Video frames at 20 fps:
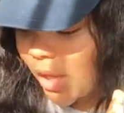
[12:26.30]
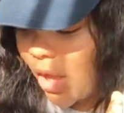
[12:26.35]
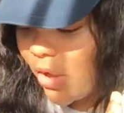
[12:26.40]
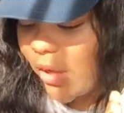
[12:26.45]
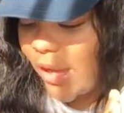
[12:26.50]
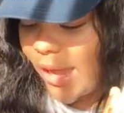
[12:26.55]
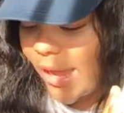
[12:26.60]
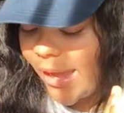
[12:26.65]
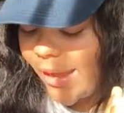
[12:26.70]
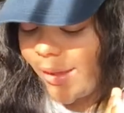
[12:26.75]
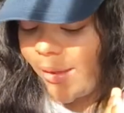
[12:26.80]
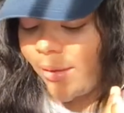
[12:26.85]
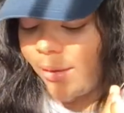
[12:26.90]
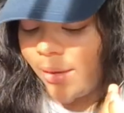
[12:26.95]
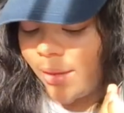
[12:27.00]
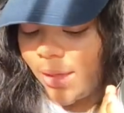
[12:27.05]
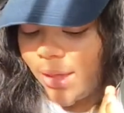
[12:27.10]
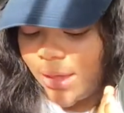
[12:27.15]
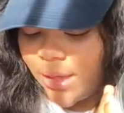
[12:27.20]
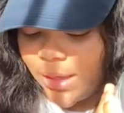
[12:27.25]
Okay?
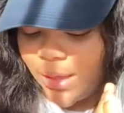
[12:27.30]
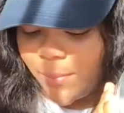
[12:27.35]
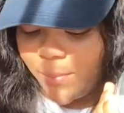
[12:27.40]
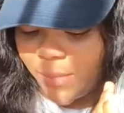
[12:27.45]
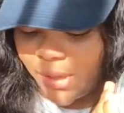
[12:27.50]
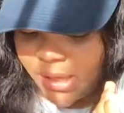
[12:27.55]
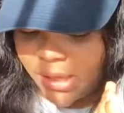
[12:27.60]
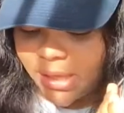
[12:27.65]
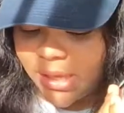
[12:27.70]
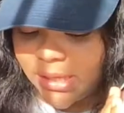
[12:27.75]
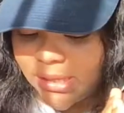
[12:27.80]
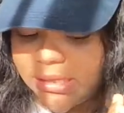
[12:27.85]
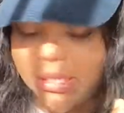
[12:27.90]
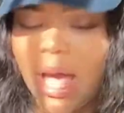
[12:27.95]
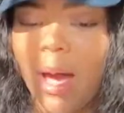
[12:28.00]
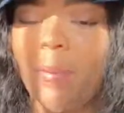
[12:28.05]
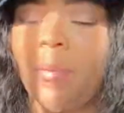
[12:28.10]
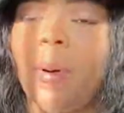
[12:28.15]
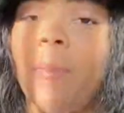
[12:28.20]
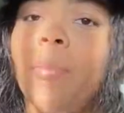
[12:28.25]
Because
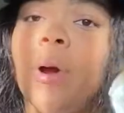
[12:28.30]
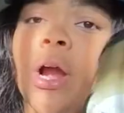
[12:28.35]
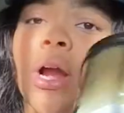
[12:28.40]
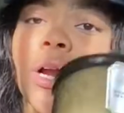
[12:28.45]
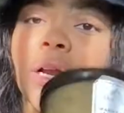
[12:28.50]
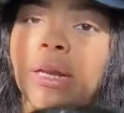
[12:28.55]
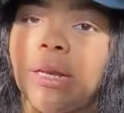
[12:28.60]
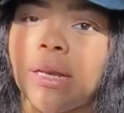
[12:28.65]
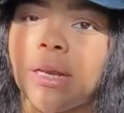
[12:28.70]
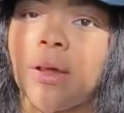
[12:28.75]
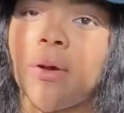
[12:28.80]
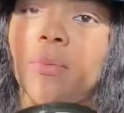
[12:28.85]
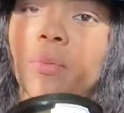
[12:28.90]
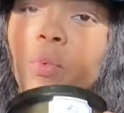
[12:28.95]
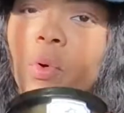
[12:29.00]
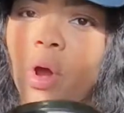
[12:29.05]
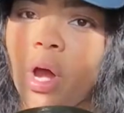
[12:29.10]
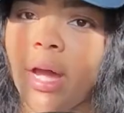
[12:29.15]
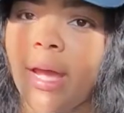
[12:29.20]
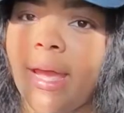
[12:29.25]
I'm going to burn
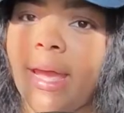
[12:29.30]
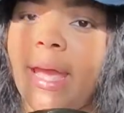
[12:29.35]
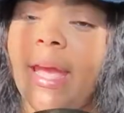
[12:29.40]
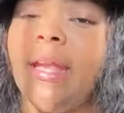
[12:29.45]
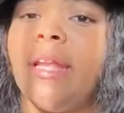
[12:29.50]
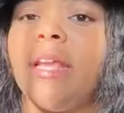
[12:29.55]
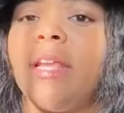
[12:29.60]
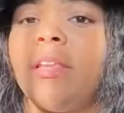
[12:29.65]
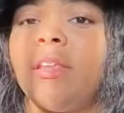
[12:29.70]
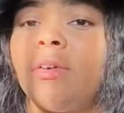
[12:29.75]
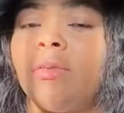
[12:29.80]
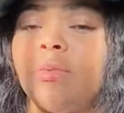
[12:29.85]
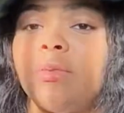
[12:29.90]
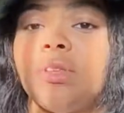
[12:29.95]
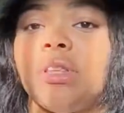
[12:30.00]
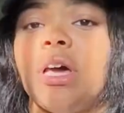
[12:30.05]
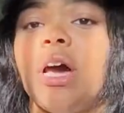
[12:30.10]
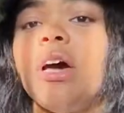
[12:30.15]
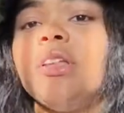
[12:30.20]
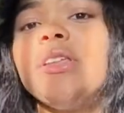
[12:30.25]
one and then the,
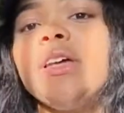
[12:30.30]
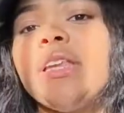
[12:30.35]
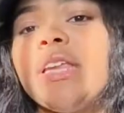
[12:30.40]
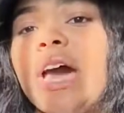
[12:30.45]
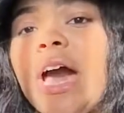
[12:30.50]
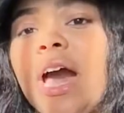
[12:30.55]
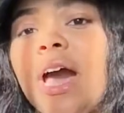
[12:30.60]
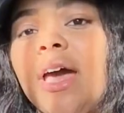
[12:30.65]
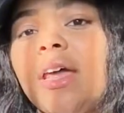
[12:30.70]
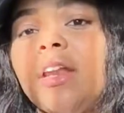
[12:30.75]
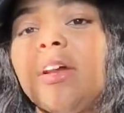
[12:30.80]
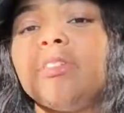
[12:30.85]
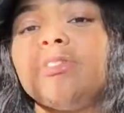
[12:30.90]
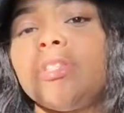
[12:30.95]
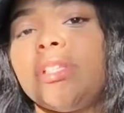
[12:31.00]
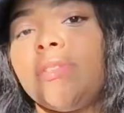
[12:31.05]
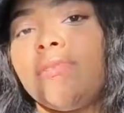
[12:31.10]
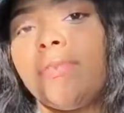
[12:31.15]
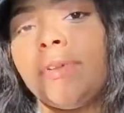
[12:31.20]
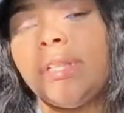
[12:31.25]
the other nine are
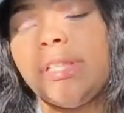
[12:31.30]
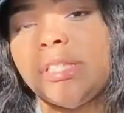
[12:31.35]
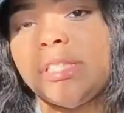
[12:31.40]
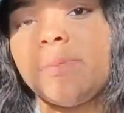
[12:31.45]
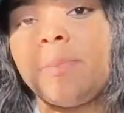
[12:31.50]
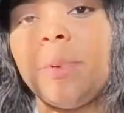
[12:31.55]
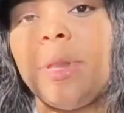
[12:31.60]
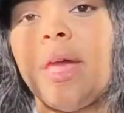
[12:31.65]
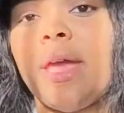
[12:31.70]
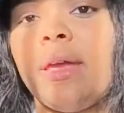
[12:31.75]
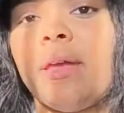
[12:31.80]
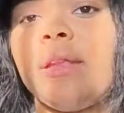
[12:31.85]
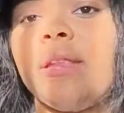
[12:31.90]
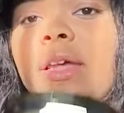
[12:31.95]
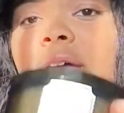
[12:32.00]
just for display.